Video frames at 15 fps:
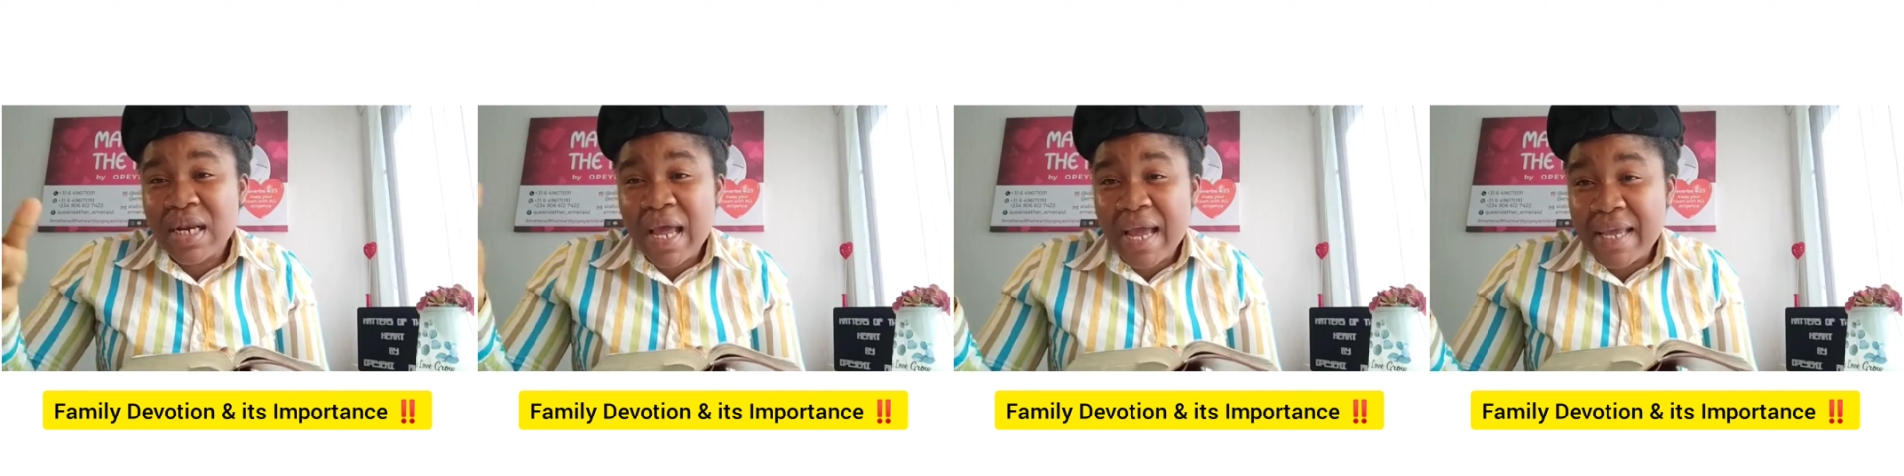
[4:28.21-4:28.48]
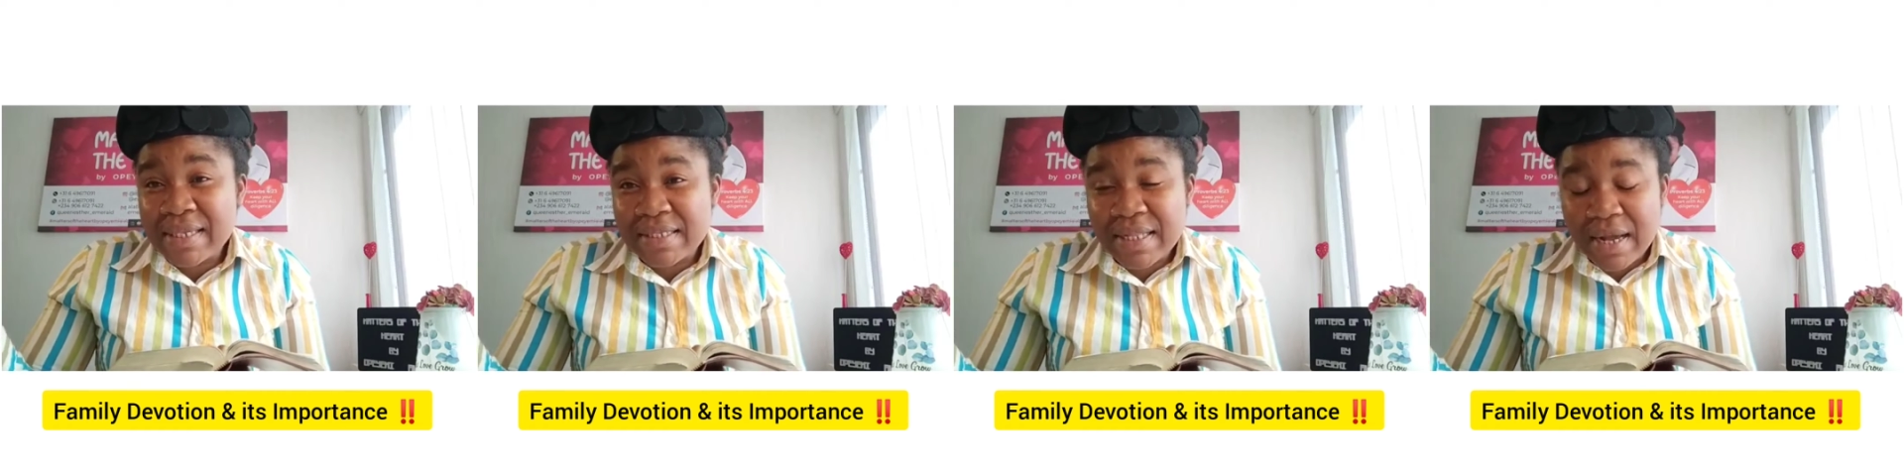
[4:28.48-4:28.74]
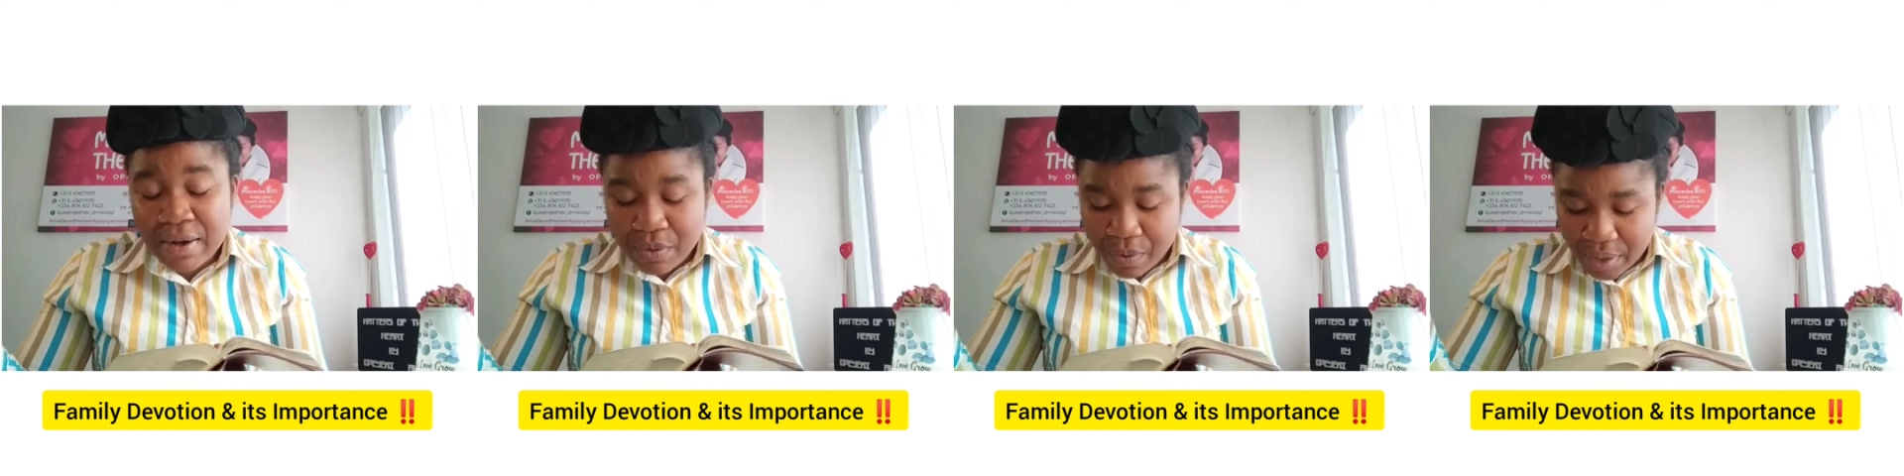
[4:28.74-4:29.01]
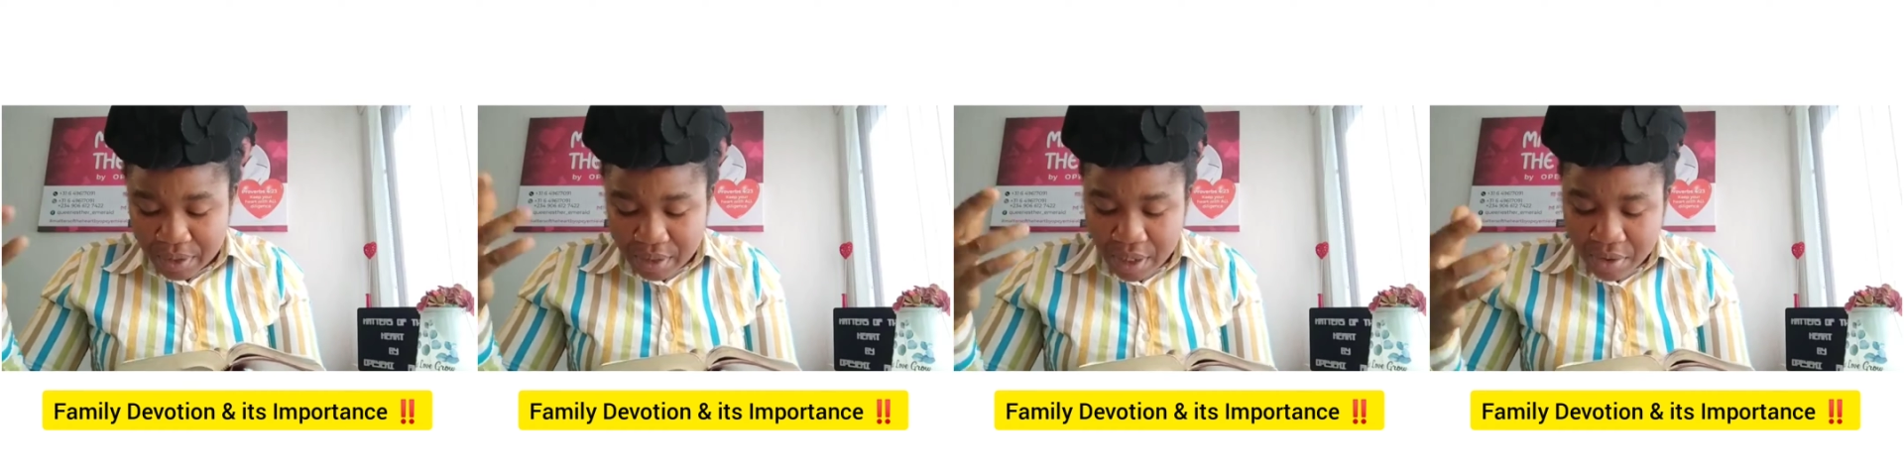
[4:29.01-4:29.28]
liest down,
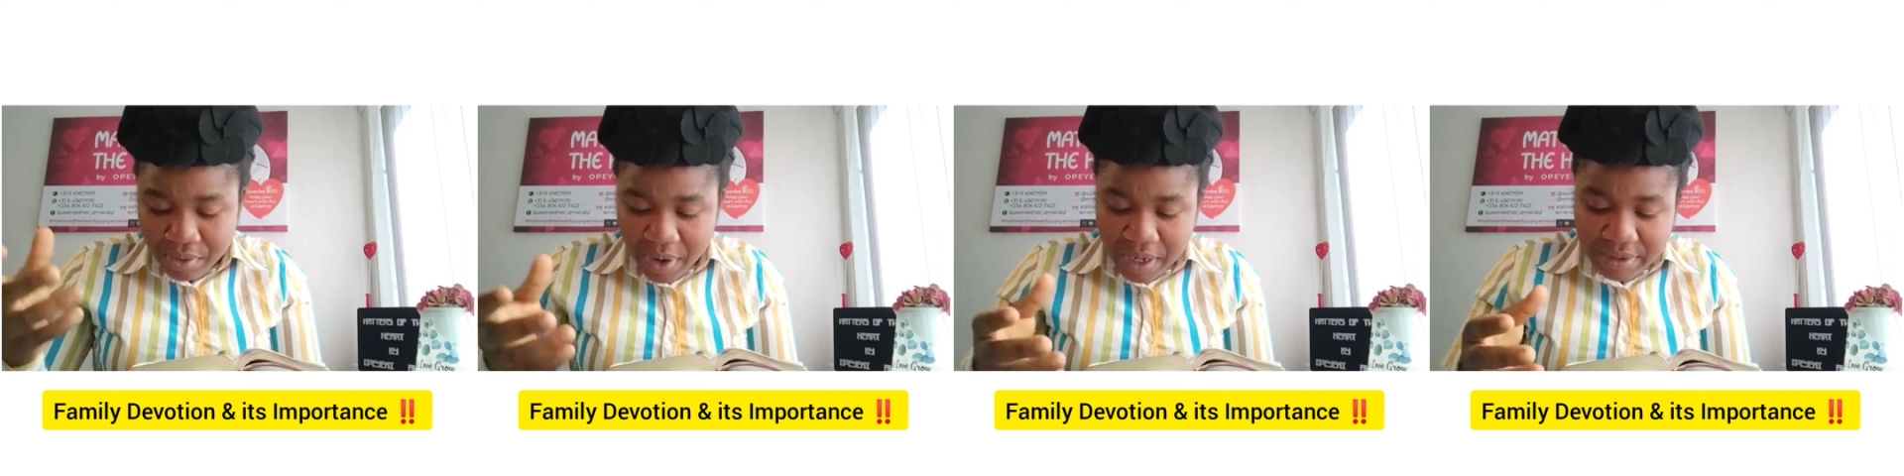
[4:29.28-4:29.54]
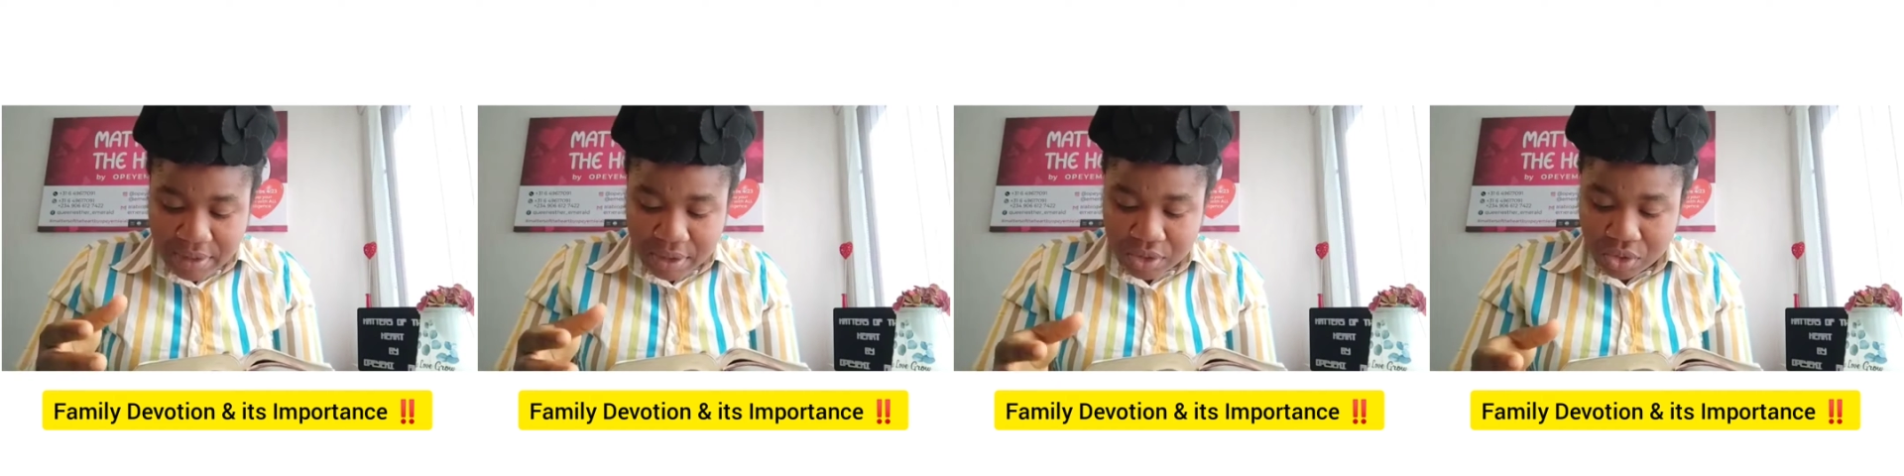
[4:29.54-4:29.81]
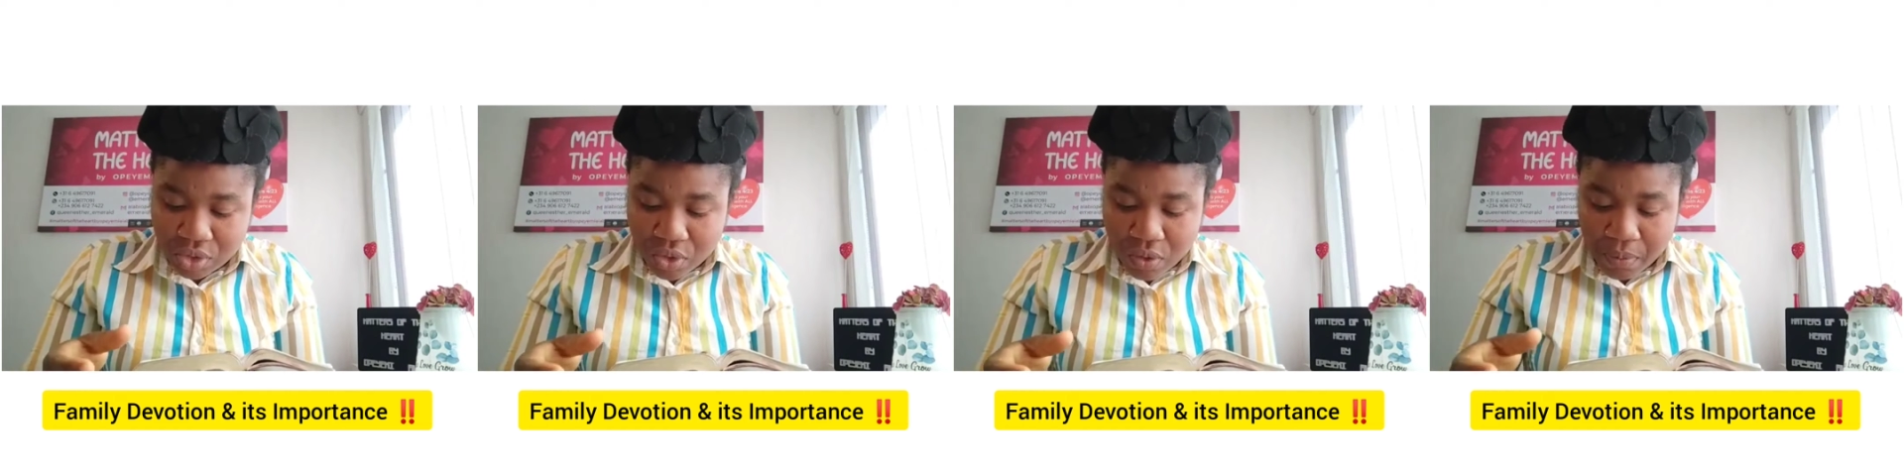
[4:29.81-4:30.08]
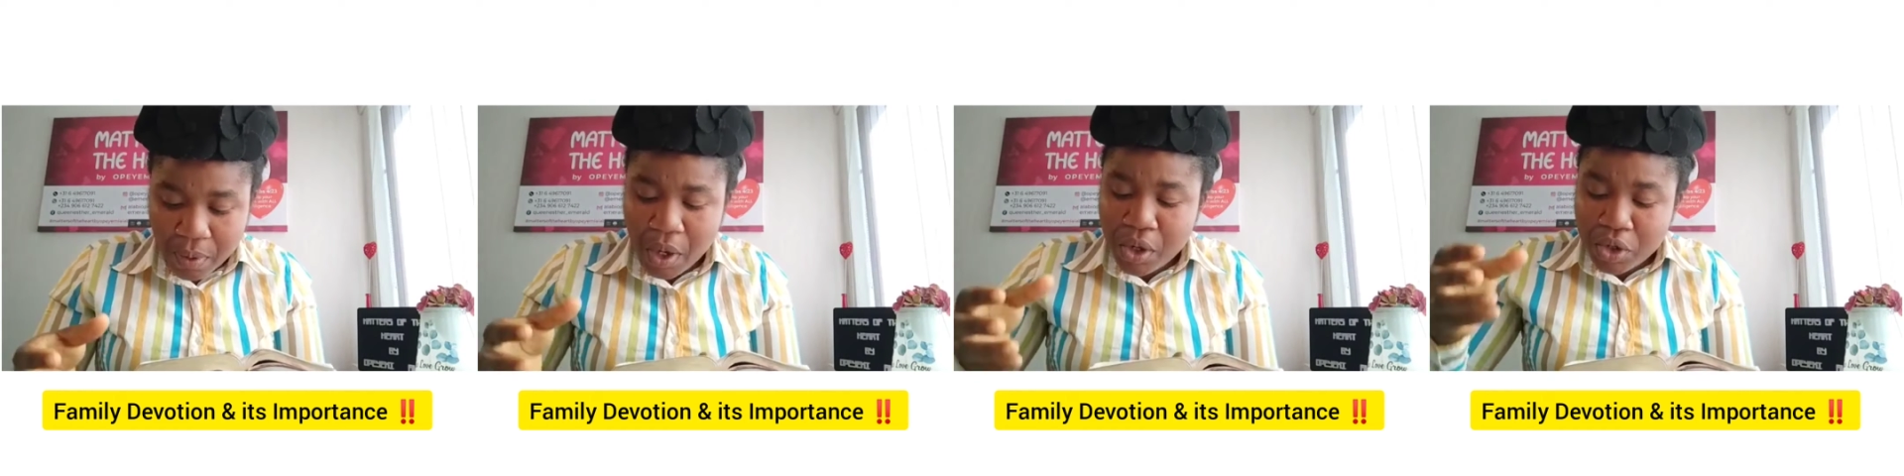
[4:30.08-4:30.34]
when thou risest
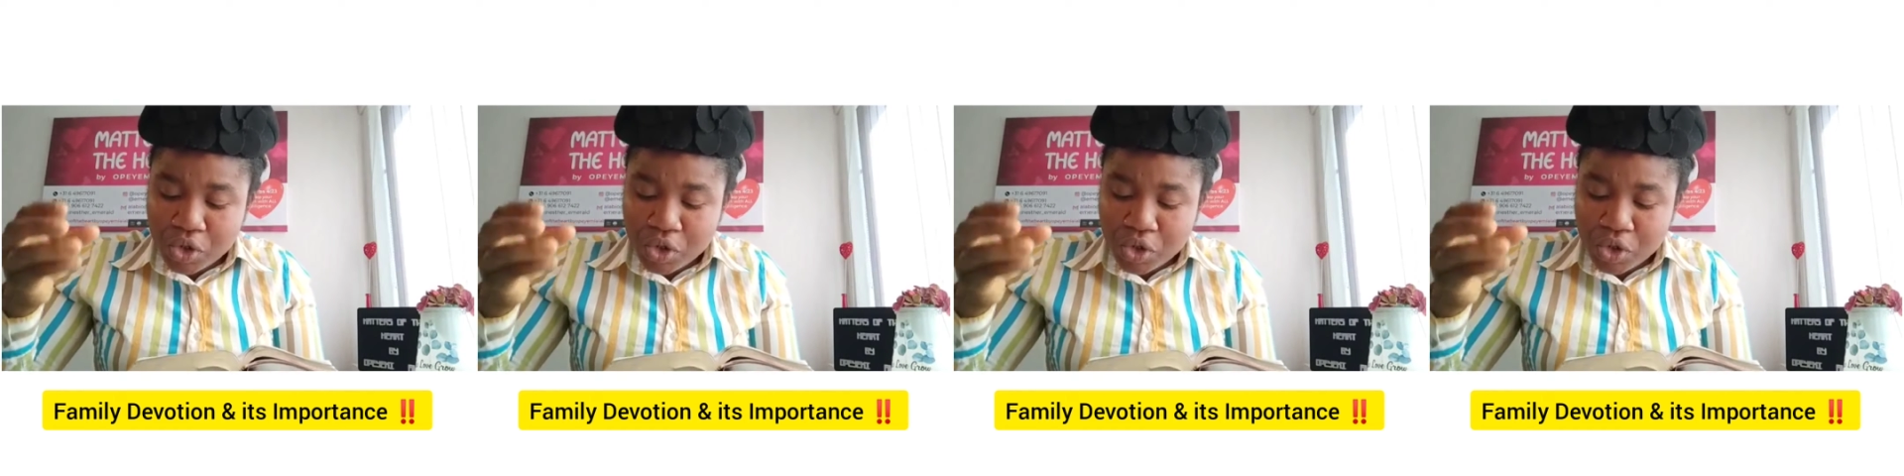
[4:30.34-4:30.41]
up,